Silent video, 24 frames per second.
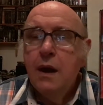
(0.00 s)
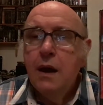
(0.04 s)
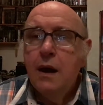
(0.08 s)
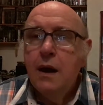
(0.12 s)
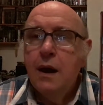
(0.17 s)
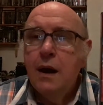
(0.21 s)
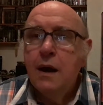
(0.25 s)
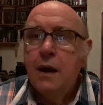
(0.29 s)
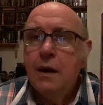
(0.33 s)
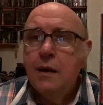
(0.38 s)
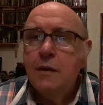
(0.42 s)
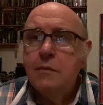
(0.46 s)

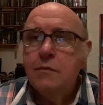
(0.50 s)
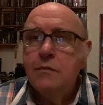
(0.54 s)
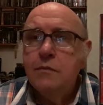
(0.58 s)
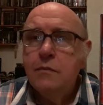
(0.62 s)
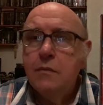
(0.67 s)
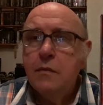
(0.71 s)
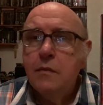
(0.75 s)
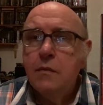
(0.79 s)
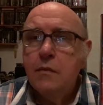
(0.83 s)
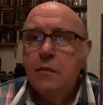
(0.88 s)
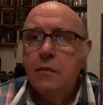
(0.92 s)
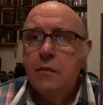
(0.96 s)

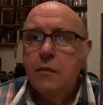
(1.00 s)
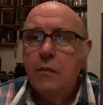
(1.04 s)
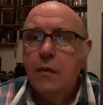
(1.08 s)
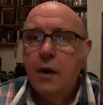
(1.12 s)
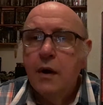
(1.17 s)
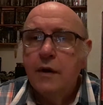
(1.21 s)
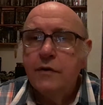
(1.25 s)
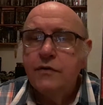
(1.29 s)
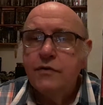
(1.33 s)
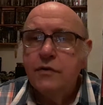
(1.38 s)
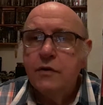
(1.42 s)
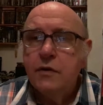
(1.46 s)

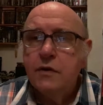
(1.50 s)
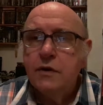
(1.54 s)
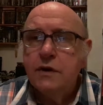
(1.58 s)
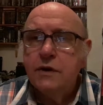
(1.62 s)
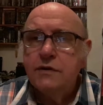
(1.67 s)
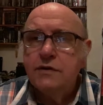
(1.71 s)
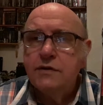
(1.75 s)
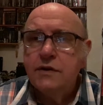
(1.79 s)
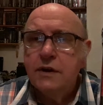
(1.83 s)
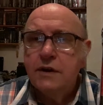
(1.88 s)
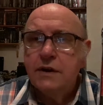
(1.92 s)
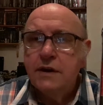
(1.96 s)
I saw
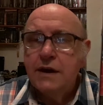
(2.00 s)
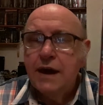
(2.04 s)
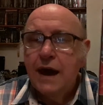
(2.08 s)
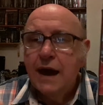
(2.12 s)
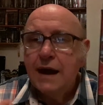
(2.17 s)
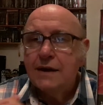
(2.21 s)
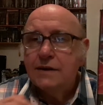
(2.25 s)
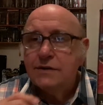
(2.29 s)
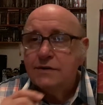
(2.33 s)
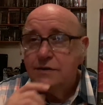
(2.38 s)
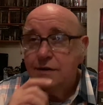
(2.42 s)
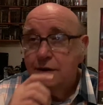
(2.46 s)
this in
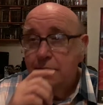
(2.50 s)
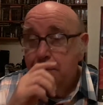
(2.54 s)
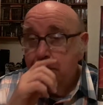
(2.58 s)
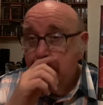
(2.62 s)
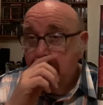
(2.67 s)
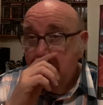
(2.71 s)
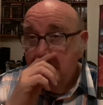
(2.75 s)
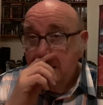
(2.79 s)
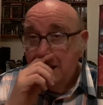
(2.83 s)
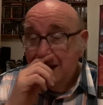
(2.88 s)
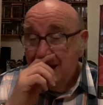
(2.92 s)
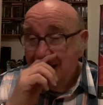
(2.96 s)
Kex.
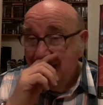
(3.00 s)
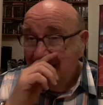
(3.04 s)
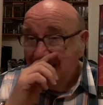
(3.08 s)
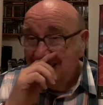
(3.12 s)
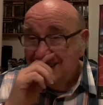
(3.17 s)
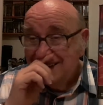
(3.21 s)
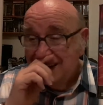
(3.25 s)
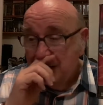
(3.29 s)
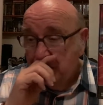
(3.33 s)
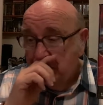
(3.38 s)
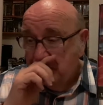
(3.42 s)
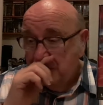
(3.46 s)

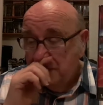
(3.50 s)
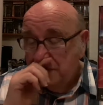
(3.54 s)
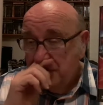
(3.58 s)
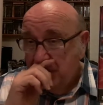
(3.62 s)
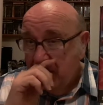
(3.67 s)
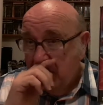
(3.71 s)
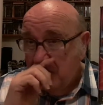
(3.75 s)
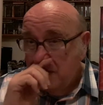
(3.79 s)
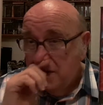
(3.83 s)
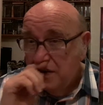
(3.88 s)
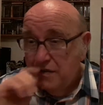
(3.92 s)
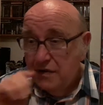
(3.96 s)
Actually, it was
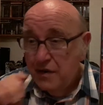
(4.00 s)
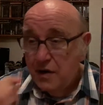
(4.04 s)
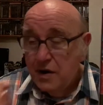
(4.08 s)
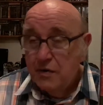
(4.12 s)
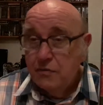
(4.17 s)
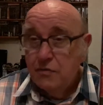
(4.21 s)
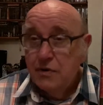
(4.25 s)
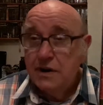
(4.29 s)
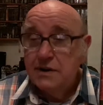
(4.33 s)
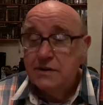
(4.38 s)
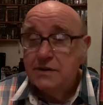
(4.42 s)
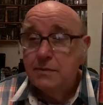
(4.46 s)
very, very
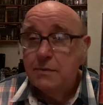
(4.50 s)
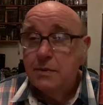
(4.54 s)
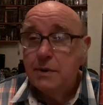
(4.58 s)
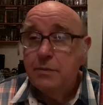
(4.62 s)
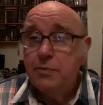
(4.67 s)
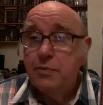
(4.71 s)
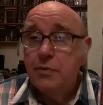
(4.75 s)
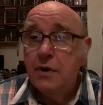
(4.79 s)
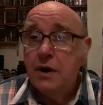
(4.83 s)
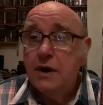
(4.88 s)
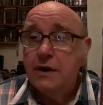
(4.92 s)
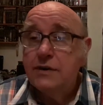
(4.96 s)
reasonably
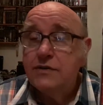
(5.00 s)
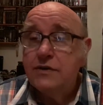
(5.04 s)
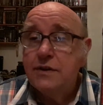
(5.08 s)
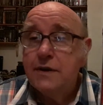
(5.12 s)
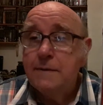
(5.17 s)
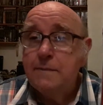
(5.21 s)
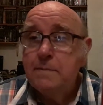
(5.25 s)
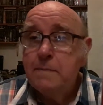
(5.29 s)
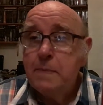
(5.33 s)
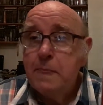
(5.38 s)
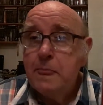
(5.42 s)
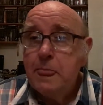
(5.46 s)
priced.
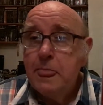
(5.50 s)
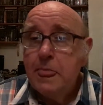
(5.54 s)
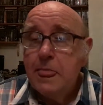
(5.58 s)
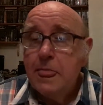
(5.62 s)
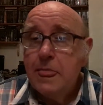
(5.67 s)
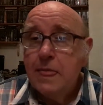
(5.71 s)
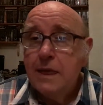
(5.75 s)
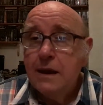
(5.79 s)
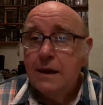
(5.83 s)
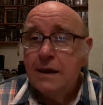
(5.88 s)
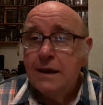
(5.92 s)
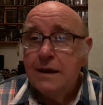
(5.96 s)

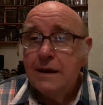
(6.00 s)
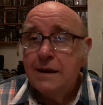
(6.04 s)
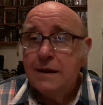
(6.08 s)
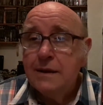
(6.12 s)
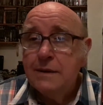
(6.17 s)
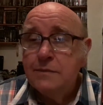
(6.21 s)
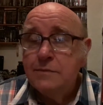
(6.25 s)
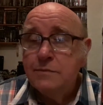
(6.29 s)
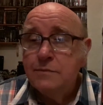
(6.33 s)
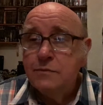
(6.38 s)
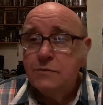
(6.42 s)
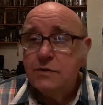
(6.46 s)

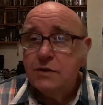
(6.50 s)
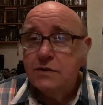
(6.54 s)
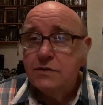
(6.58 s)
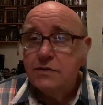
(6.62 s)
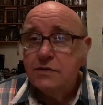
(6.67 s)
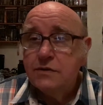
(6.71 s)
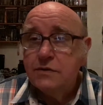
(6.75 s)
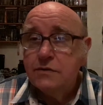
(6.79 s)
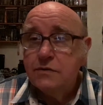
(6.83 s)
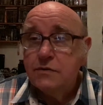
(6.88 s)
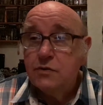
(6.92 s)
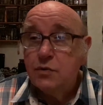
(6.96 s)

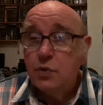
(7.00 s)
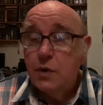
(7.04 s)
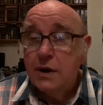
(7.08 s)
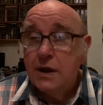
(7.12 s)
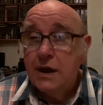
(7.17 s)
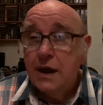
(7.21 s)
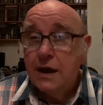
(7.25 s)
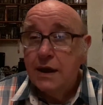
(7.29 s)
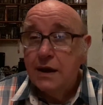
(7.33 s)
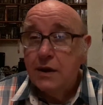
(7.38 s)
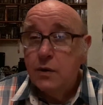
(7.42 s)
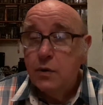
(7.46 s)
Just
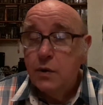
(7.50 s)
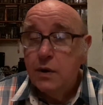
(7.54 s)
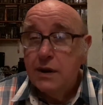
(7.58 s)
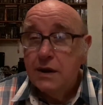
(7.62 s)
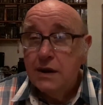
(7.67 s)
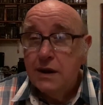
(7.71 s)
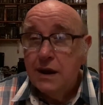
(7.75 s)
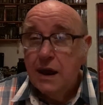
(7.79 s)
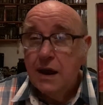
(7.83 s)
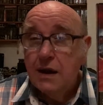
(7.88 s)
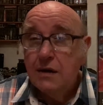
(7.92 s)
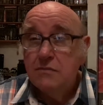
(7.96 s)
28 quid
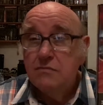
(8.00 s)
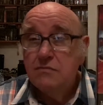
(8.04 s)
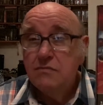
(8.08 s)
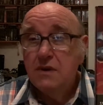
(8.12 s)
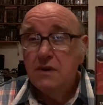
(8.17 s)
now.